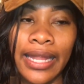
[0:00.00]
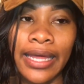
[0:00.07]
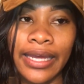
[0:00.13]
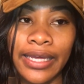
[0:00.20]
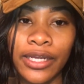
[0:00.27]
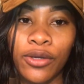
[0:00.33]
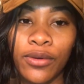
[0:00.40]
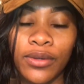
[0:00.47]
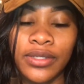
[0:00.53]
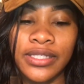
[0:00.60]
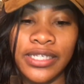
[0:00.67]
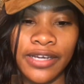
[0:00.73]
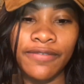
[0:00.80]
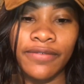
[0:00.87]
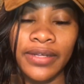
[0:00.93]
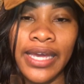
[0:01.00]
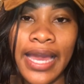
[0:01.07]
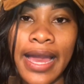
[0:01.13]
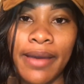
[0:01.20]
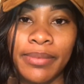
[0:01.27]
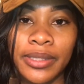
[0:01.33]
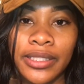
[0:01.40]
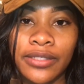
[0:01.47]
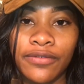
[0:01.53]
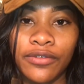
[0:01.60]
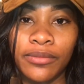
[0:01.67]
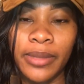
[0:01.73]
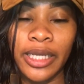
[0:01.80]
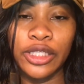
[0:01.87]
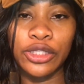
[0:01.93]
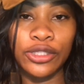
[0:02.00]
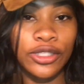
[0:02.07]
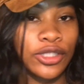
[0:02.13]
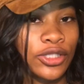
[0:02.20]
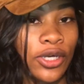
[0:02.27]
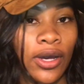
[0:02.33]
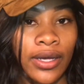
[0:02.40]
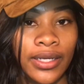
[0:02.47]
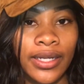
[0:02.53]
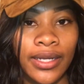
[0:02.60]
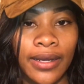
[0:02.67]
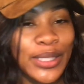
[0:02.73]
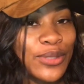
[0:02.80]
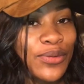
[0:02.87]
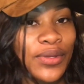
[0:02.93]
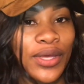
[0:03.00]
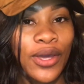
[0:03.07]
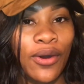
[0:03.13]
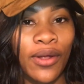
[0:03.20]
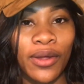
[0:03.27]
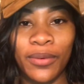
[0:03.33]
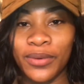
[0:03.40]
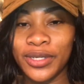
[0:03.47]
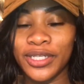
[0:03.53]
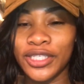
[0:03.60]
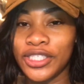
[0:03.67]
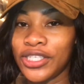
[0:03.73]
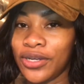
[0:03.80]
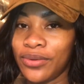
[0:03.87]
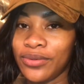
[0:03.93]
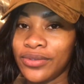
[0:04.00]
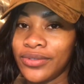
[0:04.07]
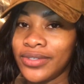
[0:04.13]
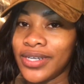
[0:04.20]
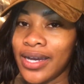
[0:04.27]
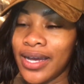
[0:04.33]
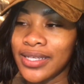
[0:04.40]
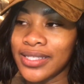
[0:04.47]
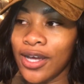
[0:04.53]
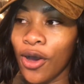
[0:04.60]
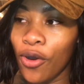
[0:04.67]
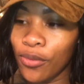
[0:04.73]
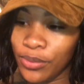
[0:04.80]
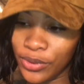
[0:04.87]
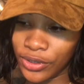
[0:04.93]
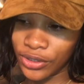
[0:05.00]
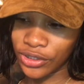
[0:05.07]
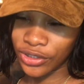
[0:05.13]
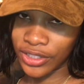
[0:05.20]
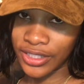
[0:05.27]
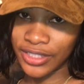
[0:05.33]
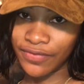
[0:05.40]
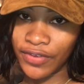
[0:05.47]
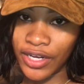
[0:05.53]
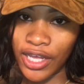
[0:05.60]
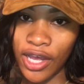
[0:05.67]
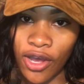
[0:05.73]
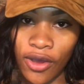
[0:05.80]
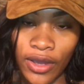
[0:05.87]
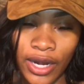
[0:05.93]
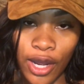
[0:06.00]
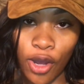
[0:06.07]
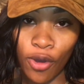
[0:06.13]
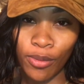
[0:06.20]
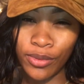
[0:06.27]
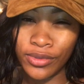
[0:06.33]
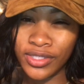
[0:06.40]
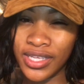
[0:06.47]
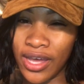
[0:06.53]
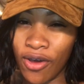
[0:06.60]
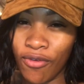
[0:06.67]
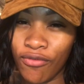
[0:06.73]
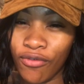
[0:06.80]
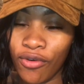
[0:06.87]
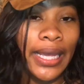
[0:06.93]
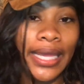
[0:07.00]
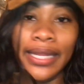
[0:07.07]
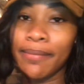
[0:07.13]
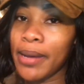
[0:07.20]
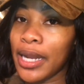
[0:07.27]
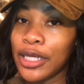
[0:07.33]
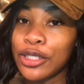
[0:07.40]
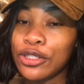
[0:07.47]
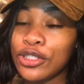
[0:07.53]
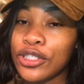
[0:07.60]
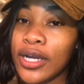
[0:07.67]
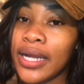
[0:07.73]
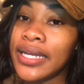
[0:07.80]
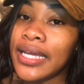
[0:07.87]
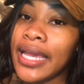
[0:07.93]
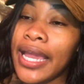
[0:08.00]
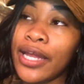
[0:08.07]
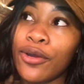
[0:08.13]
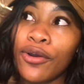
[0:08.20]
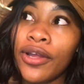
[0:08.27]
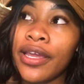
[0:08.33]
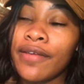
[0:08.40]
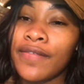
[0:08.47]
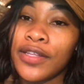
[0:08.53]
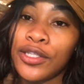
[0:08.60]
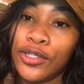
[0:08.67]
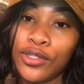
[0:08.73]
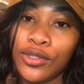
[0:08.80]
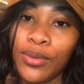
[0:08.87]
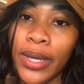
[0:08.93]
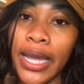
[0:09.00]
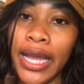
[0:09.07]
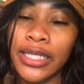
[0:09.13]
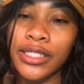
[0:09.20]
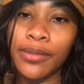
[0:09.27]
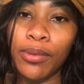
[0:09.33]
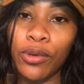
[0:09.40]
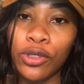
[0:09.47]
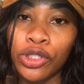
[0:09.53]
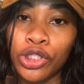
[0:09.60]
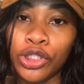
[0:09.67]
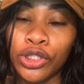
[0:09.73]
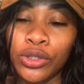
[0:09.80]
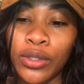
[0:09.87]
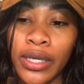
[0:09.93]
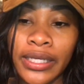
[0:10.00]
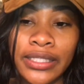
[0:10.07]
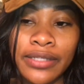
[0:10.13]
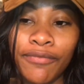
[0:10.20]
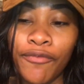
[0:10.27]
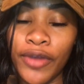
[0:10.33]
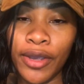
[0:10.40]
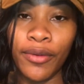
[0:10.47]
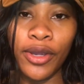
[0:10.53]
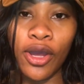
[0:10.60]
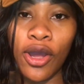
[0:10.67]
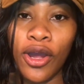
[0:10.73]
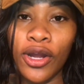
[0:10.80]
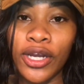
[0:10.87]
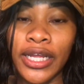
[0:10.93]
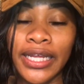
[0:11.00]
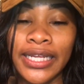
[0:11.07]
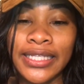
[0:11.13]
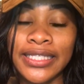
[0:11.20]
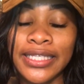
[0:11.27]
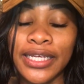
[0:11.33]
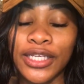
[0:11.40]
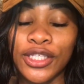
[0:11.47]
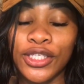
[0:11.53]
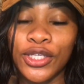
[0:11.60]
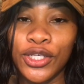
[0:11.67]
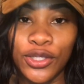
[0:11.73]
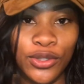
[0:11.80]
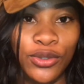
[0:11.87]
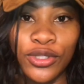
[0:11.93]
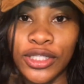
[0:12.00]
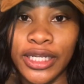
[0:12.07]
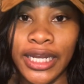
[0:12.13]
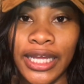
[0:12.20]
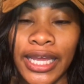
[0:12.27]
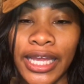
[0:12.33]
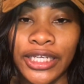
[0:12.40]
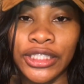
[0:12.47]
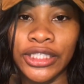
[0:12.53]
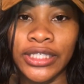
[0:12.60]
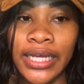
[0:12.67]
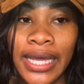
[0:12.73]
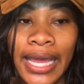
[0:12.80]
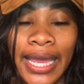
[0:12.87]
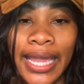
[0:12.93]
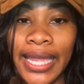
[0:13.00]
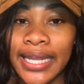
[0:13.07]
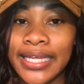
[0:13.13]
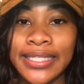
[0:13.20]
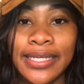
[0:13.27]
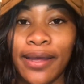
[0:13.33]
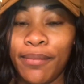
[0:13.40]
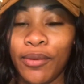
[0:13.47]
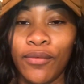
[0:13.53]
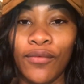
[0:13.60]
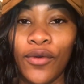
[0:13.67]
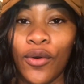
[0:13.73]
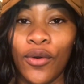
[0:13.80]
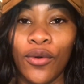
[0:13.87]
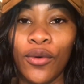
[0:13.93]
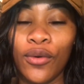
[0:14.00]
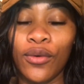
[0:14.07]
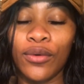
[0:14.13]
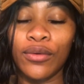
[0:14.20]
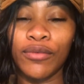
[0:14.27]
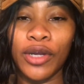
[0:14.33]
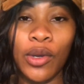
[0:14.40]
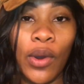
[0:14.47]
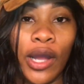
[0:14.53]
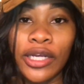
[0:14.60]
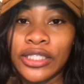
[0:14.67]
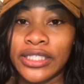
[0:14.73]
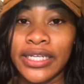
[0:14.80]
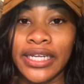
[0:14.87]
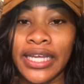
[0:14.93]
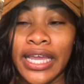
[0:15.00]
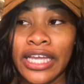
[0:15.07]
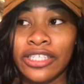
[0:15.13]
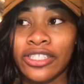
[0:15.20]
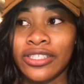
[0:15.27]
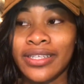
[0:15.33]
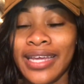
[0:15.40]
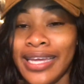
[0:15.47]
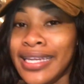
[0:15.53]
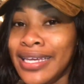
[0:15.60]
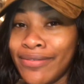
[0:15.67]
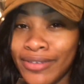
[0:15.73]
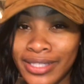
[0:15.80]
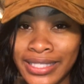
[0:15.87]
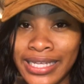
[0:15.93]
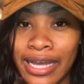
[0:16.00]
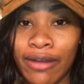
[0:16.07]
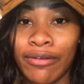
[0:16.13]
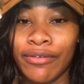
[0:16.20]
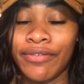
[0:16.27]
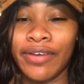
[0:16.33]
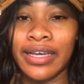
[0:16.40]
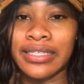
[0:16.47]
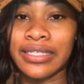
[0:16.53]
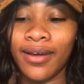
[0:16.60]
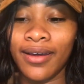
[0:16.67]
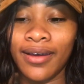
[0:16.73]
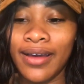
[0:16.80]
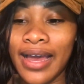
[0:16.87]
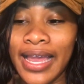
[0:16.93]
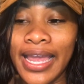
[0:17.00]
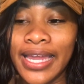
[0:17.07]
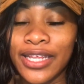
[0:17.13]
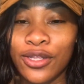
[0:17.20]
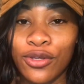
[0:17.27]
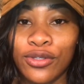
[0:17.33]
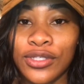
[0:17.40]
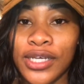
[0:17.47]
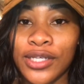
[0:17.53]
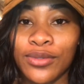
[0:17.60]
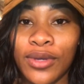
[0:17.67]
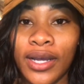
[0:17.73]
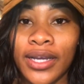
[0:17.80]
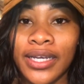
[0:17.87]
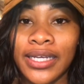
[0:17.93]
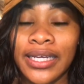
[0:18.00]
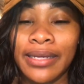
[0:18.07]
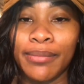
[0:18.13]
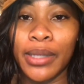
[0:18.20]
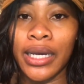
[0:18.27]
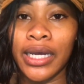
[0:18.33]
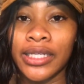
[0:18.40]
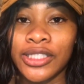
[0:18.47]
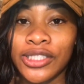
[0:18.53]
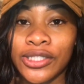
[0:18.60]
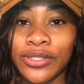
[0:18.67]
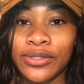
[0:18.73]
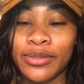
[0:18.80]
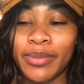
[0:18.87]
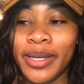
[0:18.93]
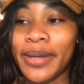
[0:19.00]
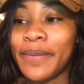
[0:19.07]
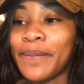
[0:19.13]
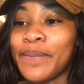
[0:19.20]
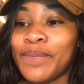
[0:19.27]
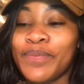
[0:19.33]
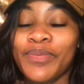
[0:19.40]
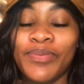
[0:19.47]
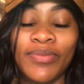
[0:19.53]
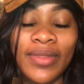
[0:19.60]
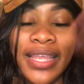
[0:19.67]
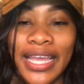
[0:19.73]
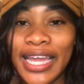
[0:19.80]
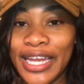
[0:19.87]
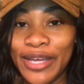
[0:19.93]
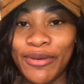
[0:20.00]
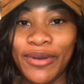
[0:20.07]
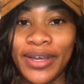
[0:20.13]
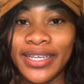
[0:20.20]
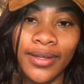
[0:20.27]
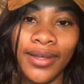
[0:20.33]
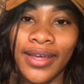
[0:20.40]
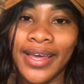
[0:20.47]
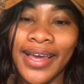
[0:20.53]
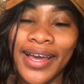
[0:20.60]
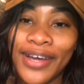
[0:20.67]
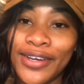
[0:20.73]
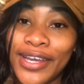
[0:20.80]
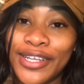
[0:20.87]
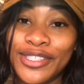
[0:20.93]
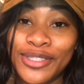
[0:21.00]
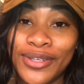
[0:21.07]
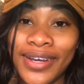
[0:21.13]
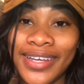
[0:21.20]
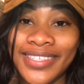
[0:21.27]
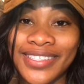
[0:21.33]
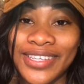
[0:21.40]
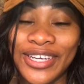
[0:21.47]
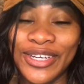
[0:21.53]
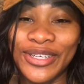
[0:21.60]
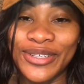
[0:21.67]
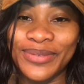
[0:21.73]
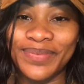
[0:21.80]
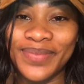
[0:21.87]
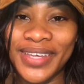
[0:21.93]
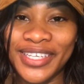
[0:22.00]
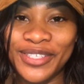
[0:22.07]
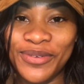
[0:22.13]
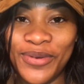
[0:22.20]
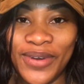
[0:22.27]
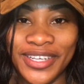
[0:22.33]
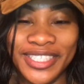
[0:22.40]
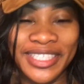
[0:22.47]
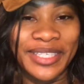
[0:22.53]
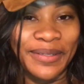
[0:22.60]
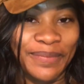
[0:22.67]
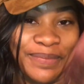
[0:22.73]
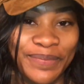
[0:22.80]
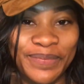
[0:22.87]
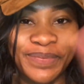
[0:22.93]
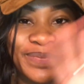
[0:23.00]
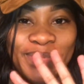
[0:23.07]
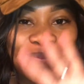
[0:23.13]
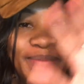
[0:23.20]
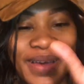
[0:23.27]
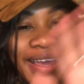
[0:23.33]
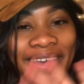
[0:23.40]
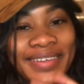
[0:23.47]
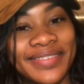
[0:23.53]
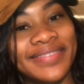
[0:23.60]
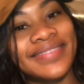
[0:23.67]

Like, it'll definitely happen if you make sure you're talking it up. That's really all I wanted to share with you guys. I hope you enjoyed this video, and I hope it was helpful. Anybody who's trying to gain or even lose weight, I support you. It's very hard, and it's this huge dedication. Any type of goal requires dedication and even sacrifices. I hated those days where I couldn't eat my hot Cheetos, but anyways, I'll catch you guys later. Thanks for watching. Bye.